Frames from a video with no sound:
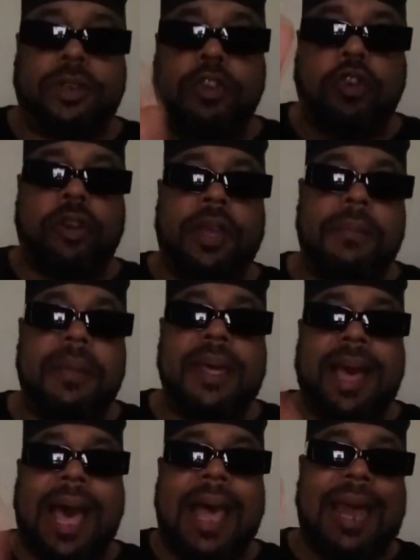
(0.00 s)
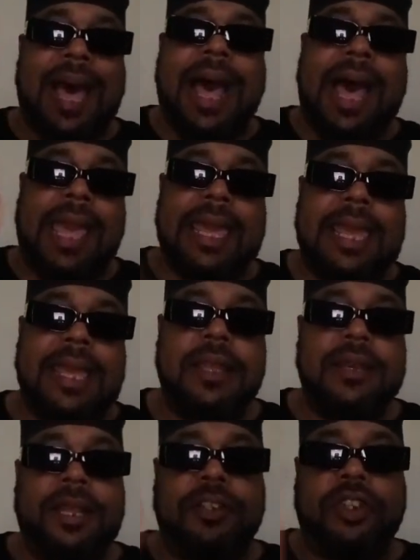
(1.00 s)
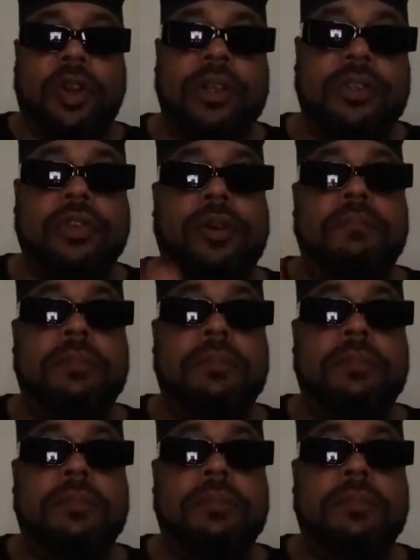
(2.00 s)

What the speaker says: the Crip out of IE that turned into a